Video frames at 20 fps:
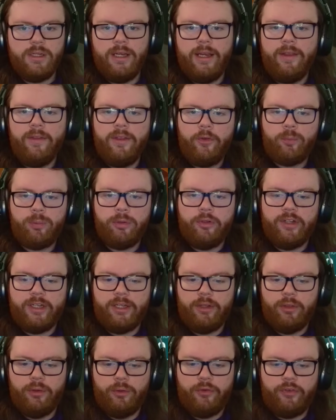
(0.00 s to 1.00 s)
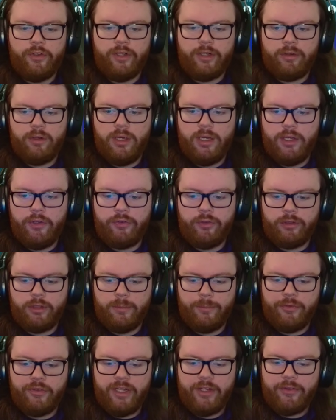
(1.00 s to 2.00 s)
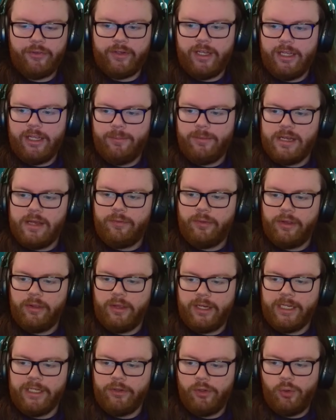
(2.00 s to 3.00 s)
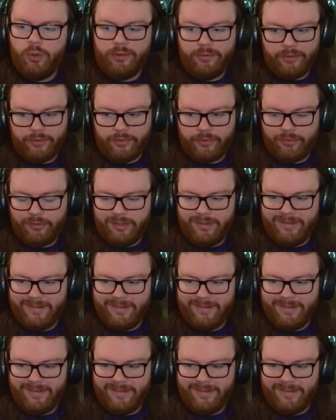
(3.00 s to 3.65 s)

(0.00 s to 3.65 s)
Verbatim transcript: In this particular uh, circumstance, I am definitely liking the Corvus.